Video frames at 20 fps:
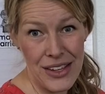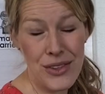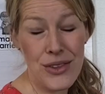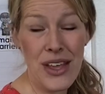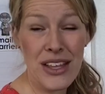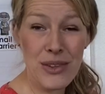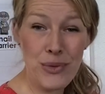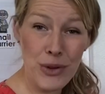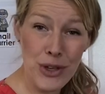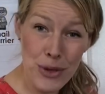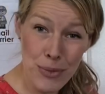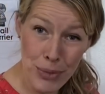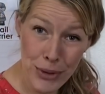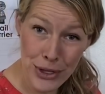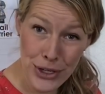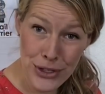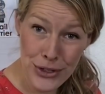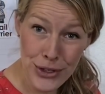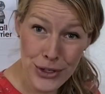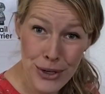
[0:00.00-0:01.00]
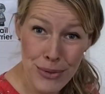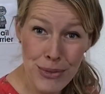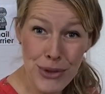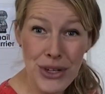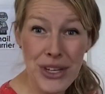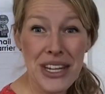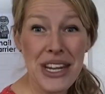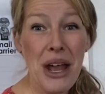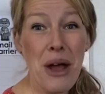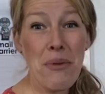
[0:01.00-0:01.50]
So that's where you put in your
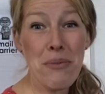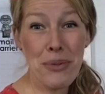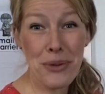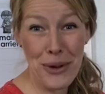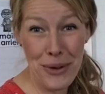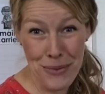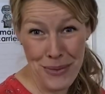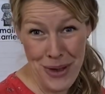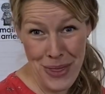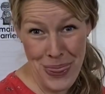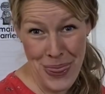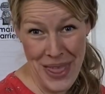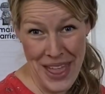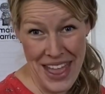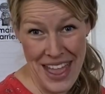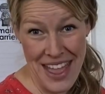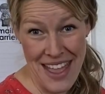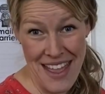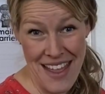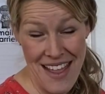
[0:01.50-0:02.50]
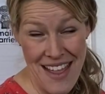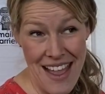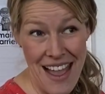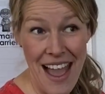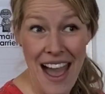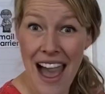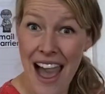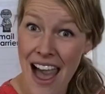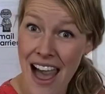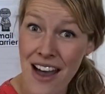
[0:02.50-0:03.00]
community helper and what they
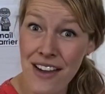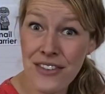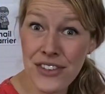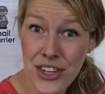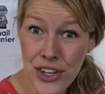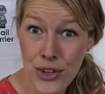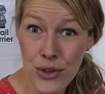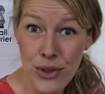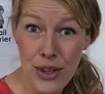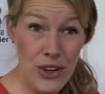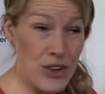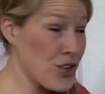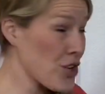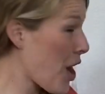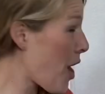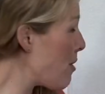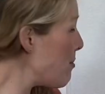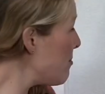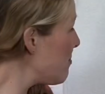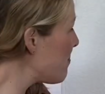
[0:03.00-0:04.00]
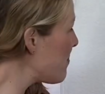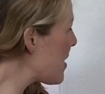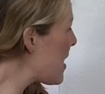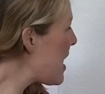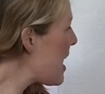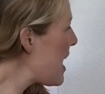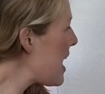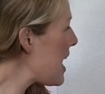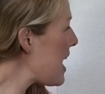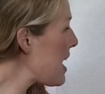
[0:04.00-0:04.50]
have to do their job.
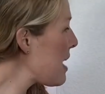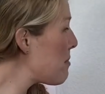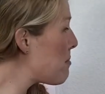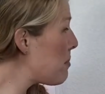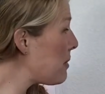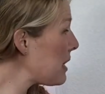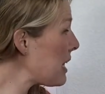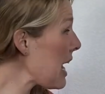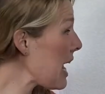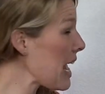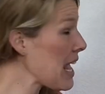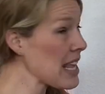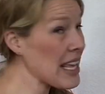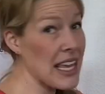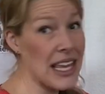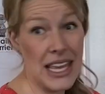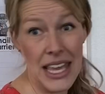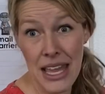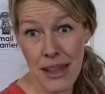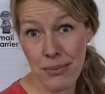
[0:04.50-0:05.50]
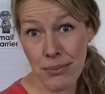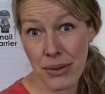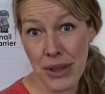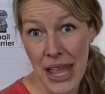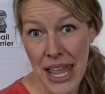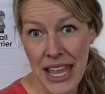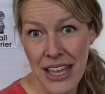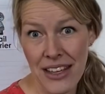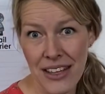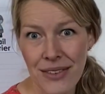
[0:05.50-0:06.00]
A blank can
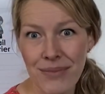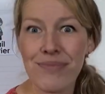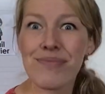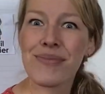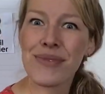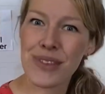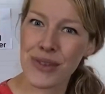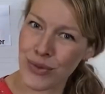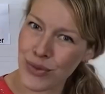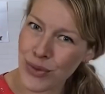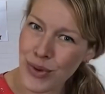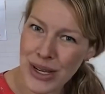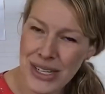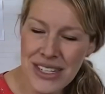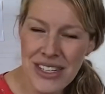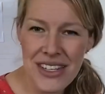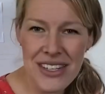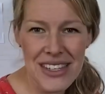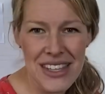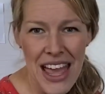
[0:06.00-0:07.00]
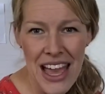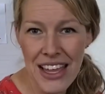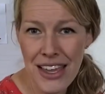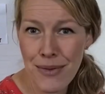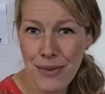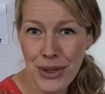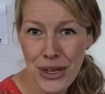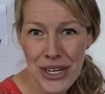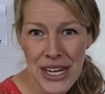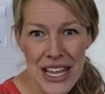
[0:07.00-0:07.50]
blank. What does that
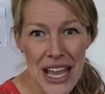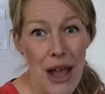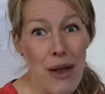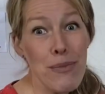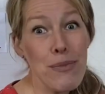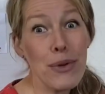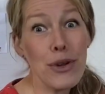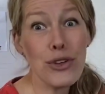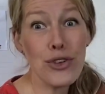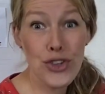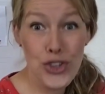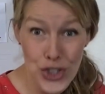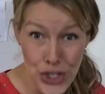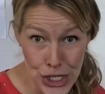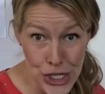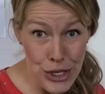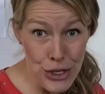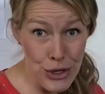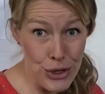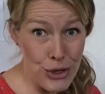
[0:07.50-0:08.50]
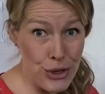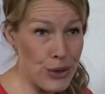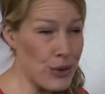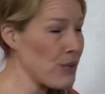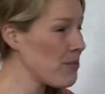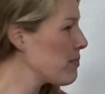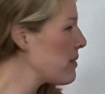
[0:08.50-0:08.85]
community helper do?